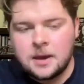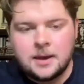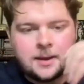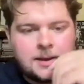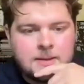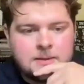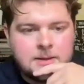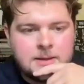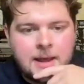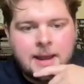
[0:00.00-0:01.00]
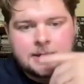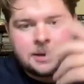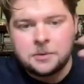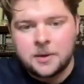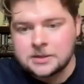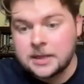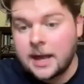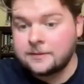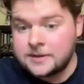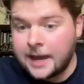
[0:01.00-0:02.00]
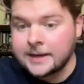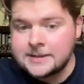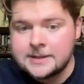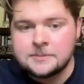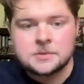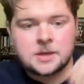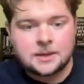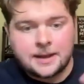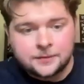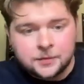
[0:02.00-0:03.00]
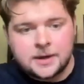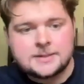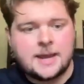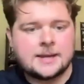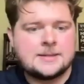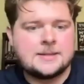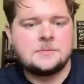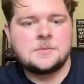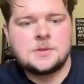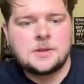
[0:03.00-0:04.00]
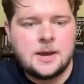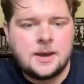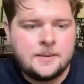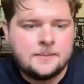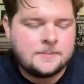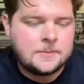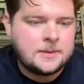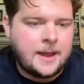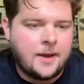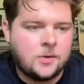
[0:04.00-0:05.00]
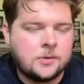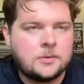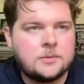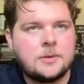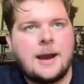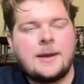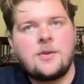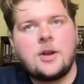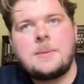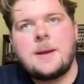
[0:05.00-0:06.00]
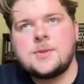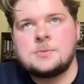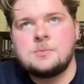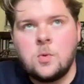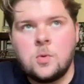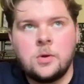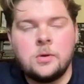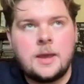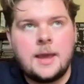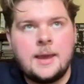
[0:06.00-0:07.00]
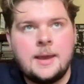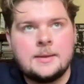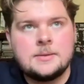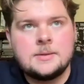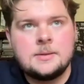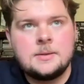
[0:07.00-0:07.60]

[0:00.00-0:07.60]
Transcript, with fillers: Uh, and, and AEW has a lot of tag teams, a lot of great tag teams. Um, now, I thought about this more, and